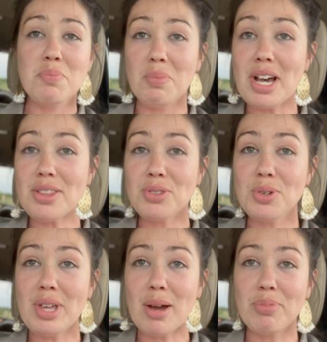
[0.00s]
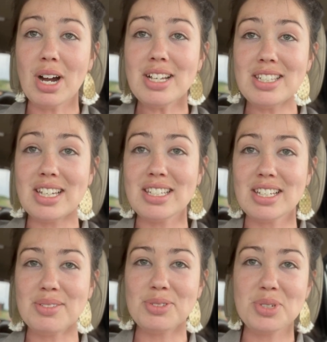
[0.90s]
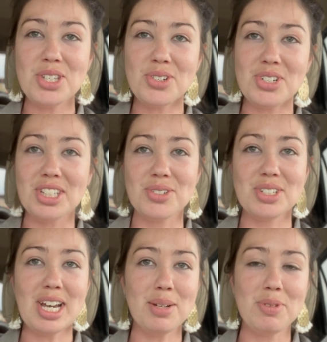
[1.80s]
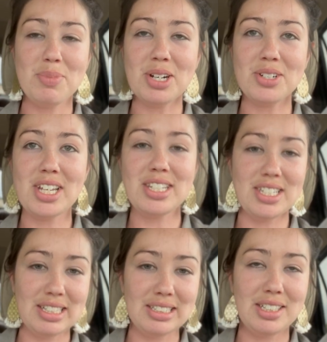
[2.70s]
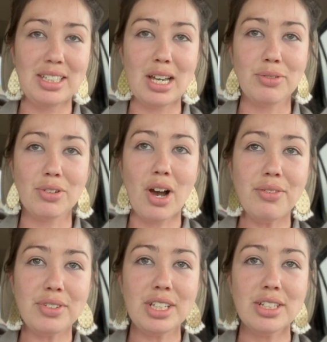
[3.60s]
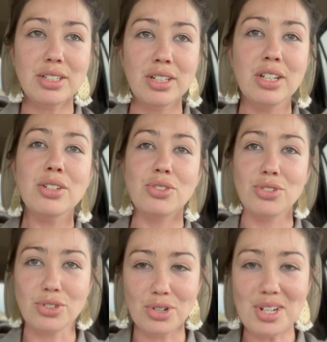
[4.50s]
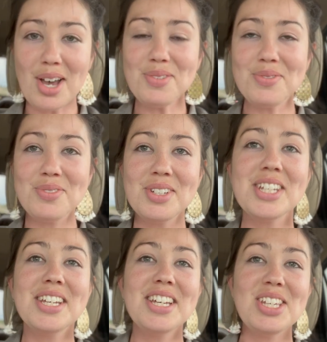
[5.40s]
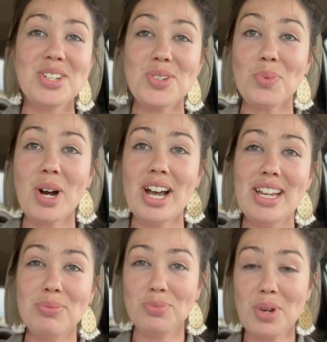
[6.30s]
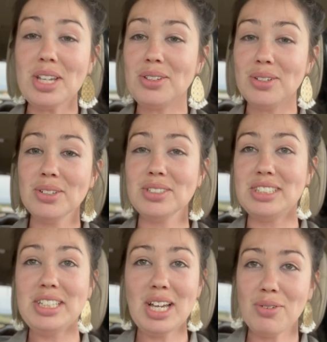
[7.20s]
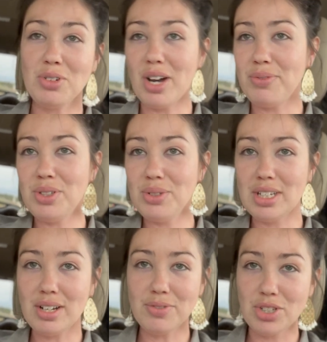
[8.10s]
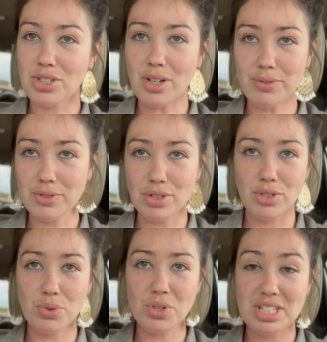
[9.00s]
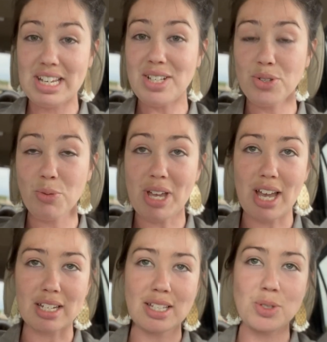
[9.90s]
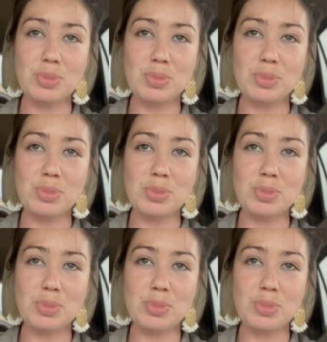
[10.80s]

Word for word: But through that process, I was researching there's got to be better tasting decaf coffee. Sure enough, here's why regular decaf coffee you get off the shelf in the stores tastes so bad. It's